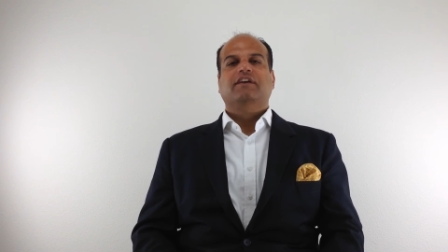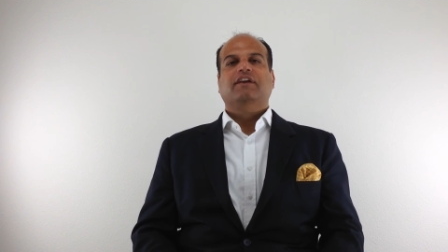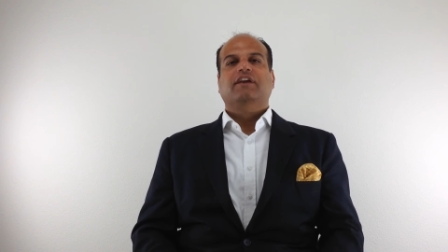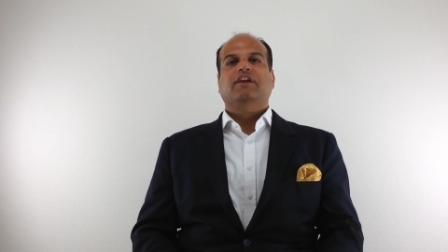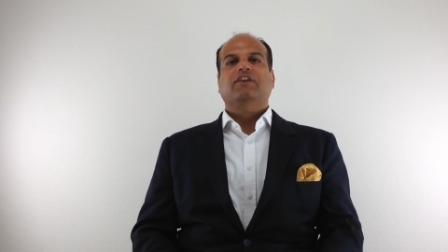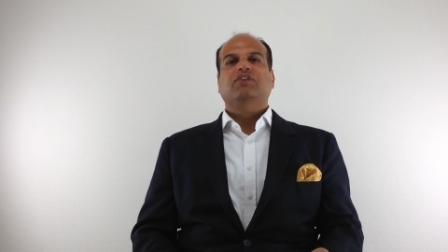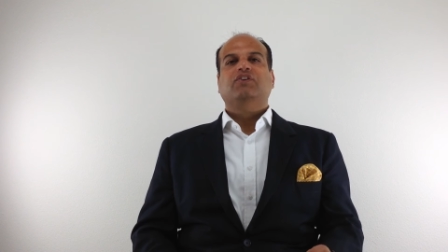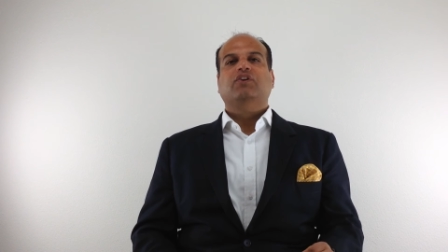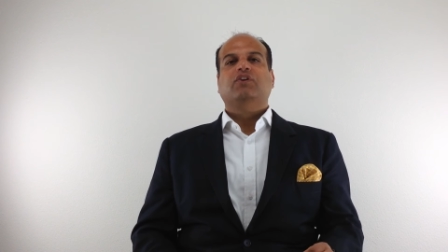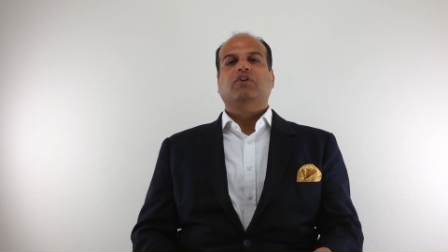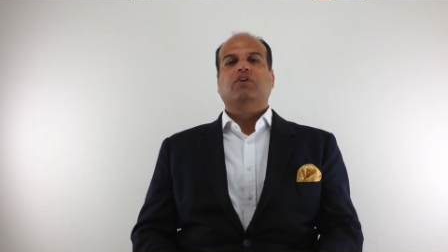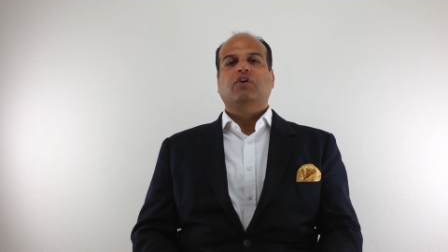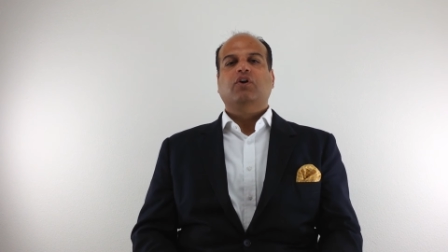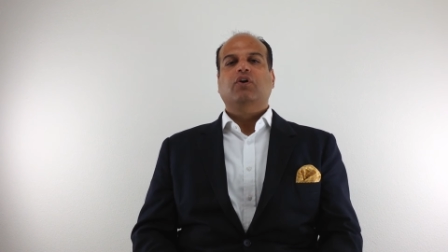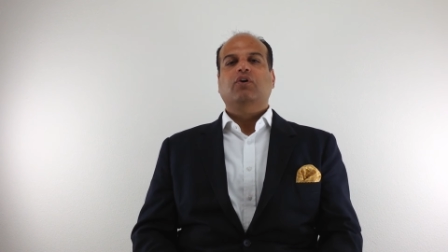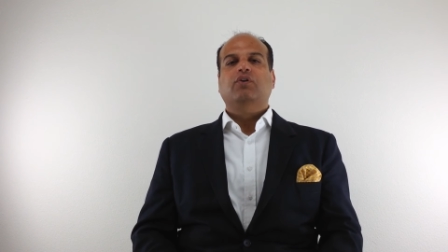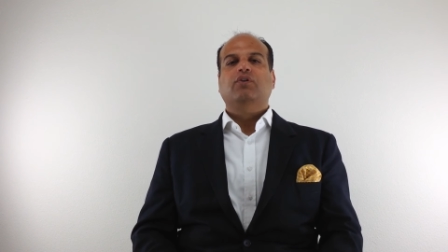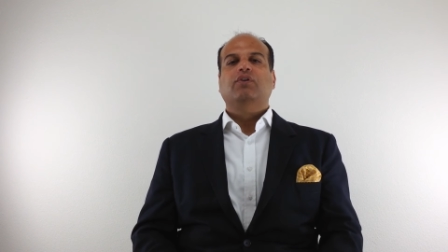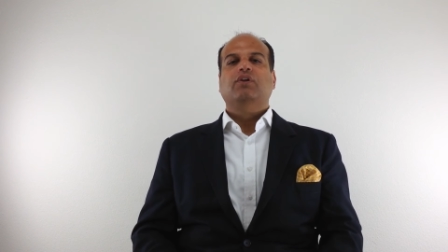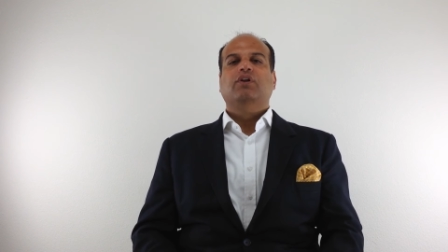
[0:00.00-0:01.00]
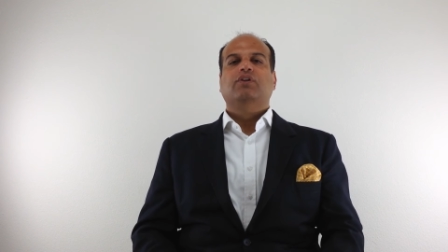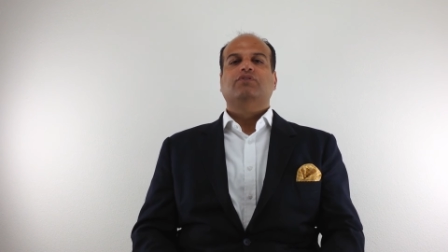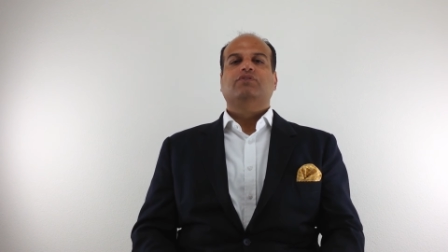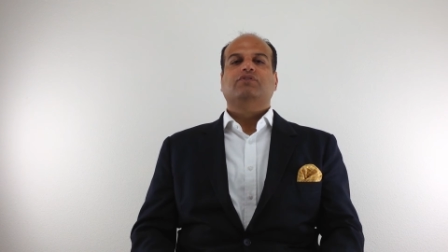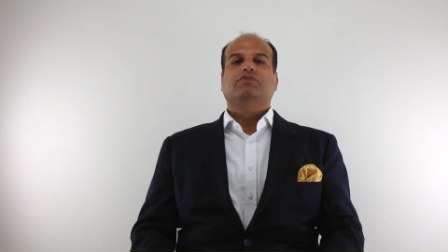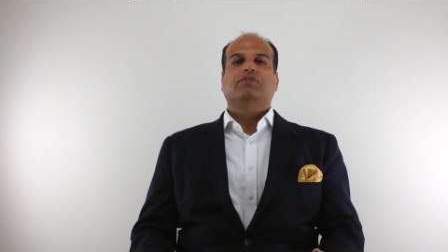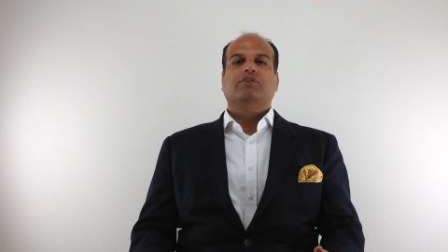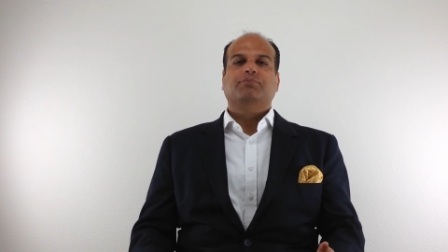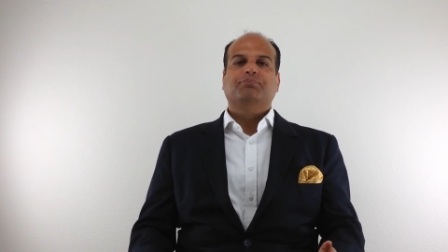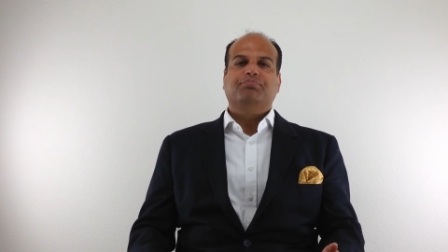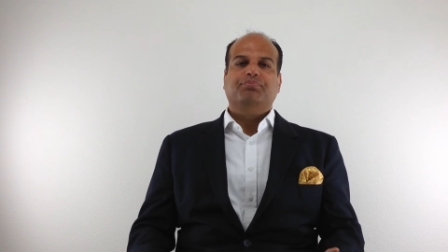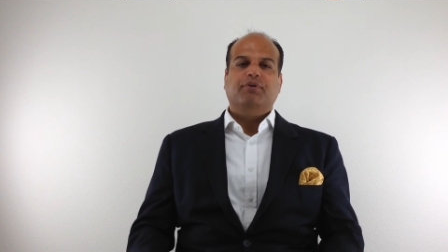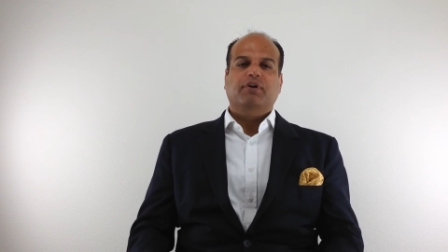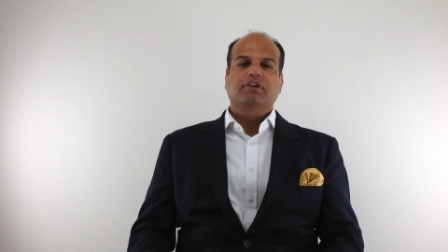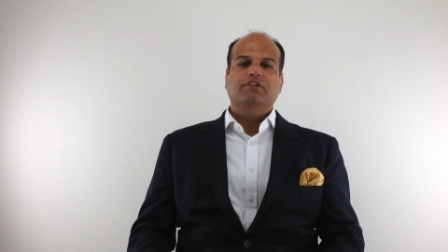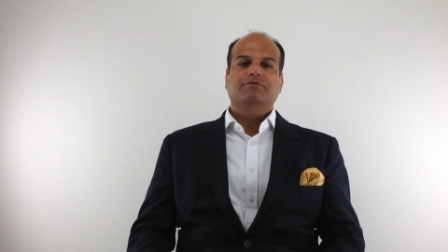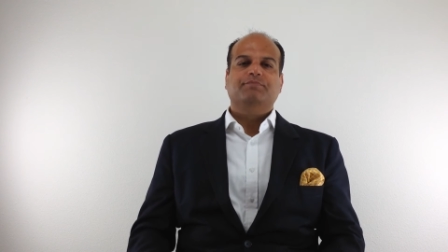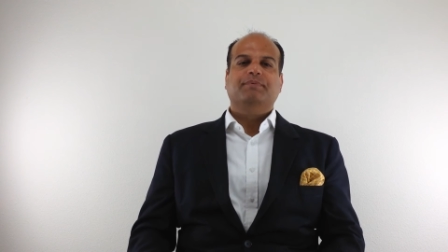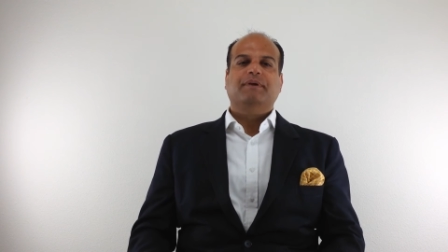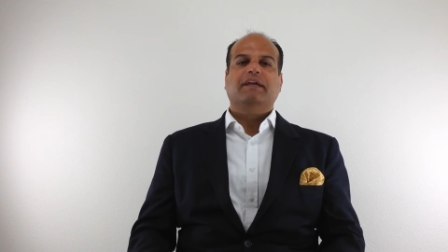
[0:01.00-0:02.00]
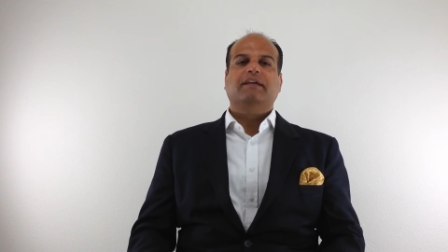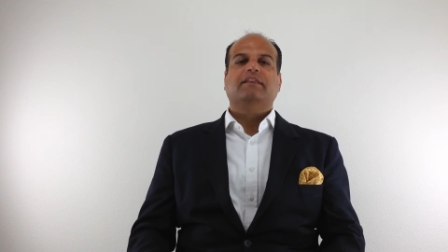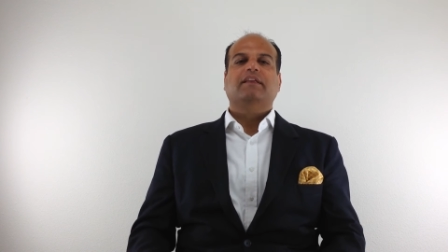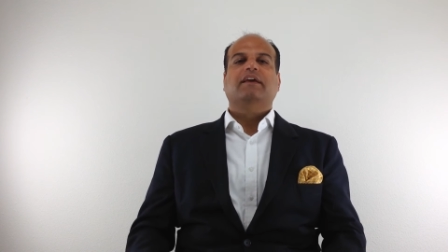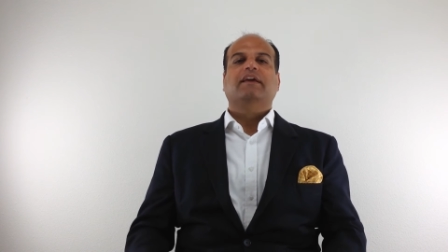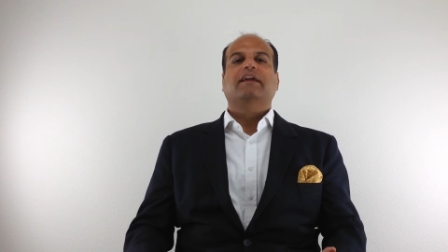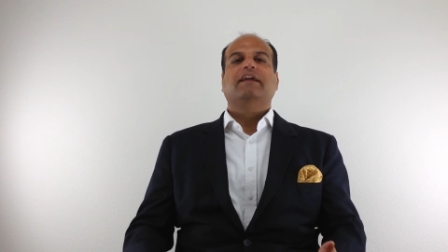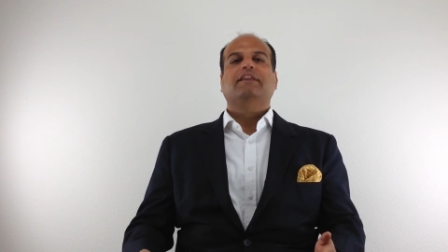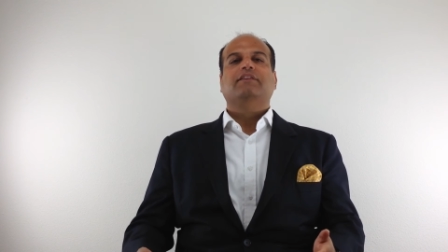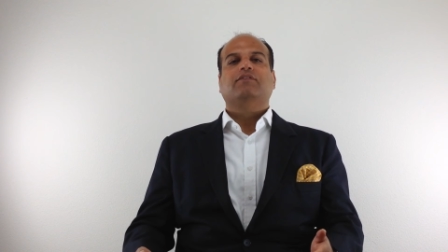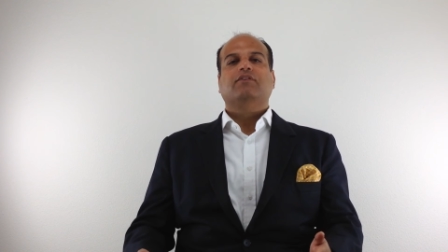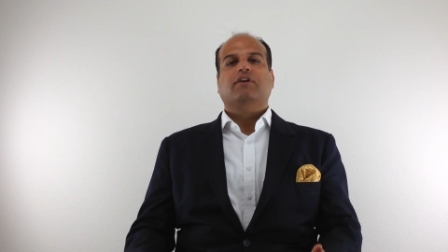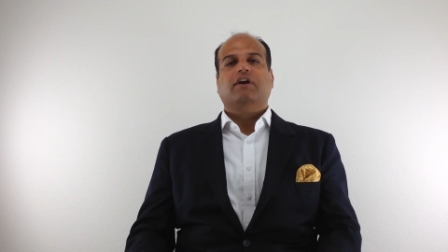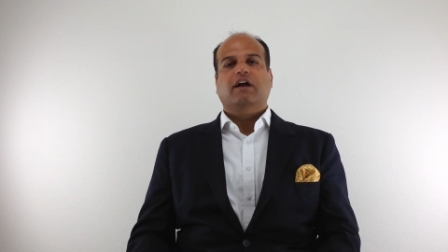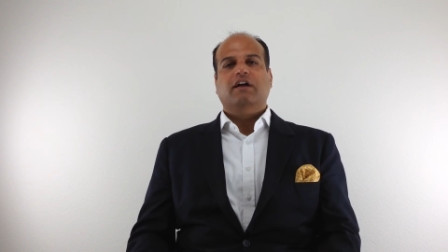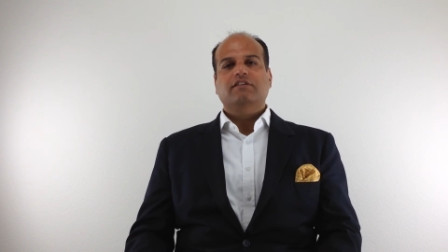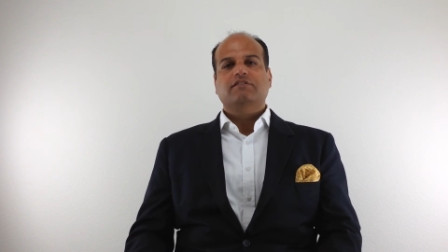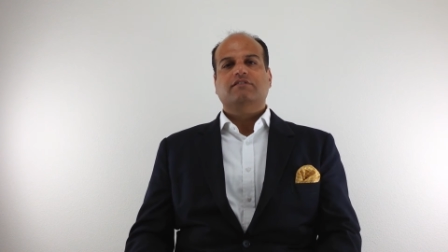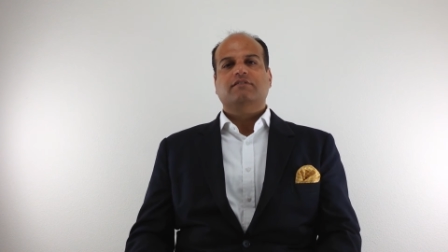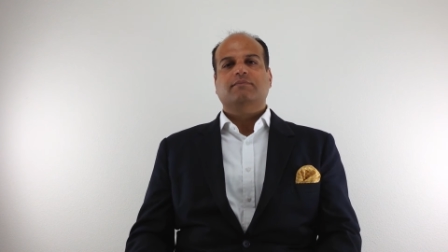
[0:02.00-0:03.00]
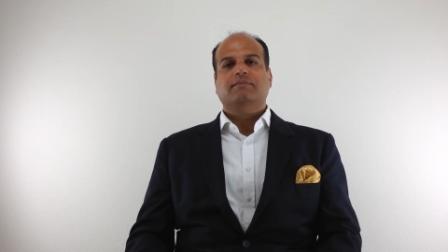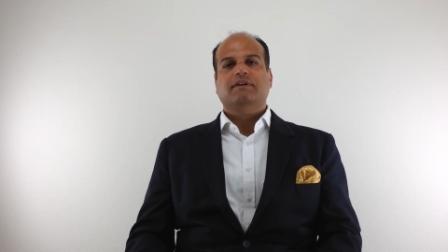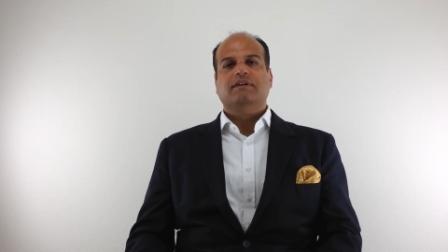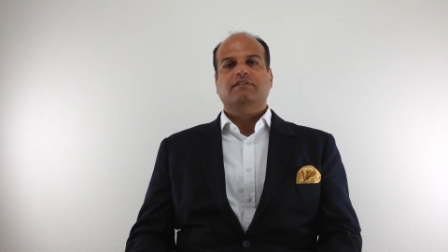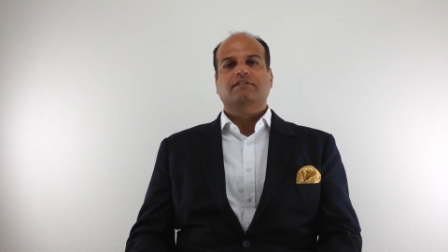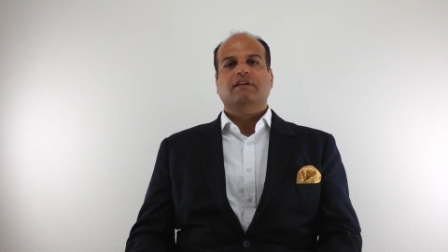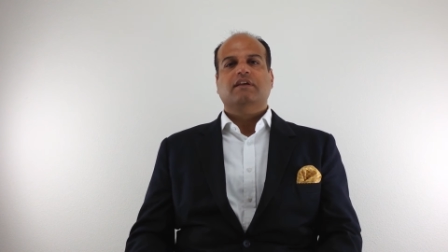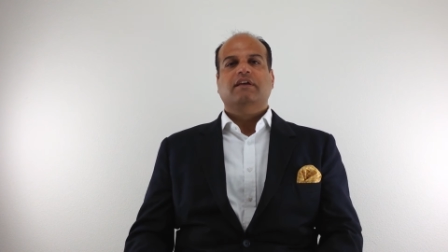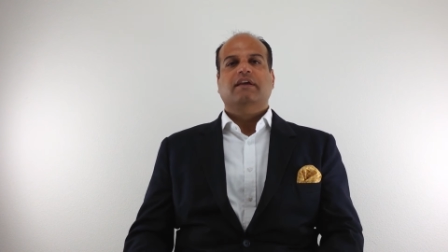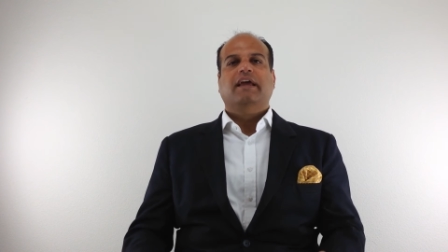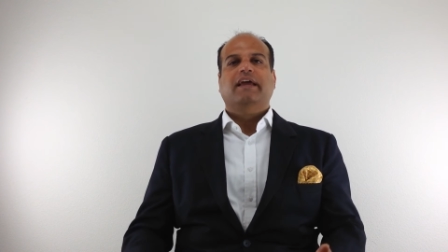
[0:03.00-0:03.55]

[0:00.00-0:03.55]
in your goal to turn prospects into customers